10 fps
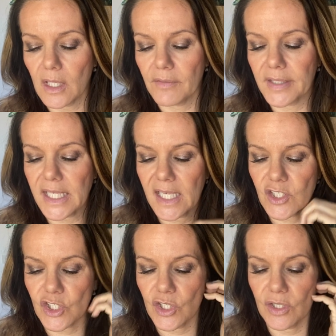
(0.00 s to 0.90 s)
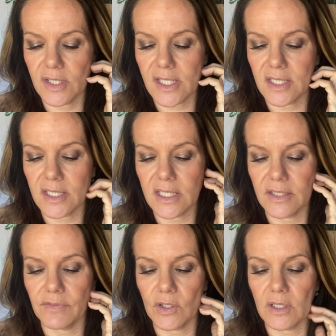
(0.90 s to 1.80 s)
vacations and
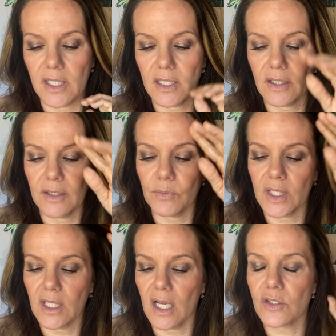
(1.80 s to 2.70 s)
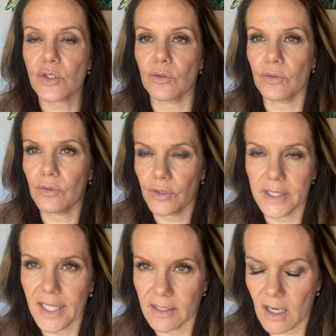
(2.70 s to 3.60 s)
Endeavor Air and whatnot? So you are
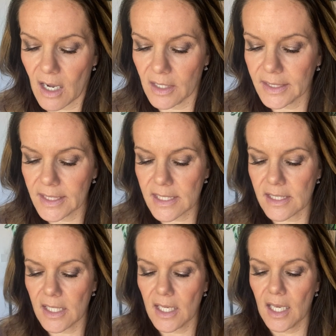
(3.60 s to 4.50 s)
again honest.